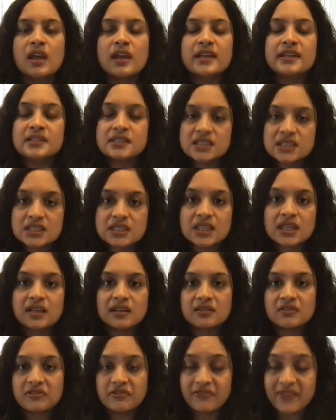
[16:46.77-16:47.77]

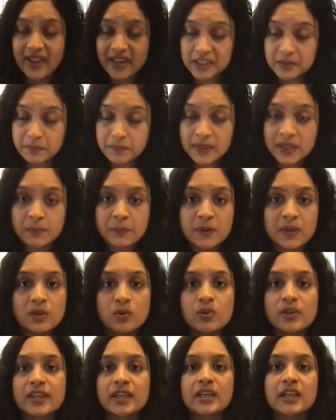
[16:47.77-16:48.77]
Instead, find people
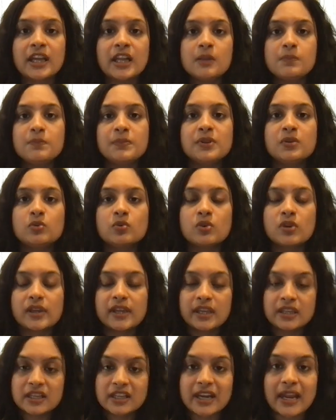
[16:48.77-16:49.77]
who can help you
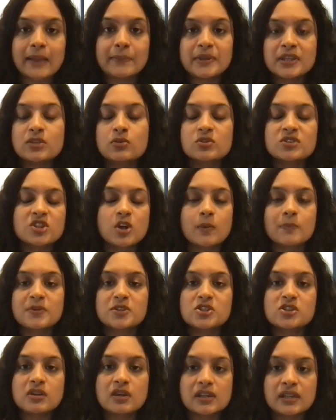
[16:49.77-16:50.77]
in grabbing those
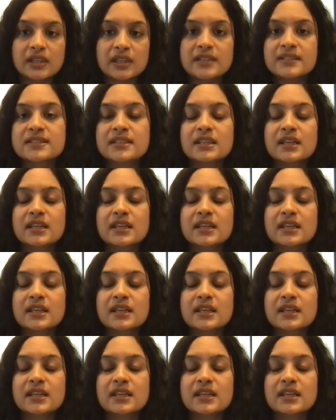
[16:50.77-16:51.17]
opportunities,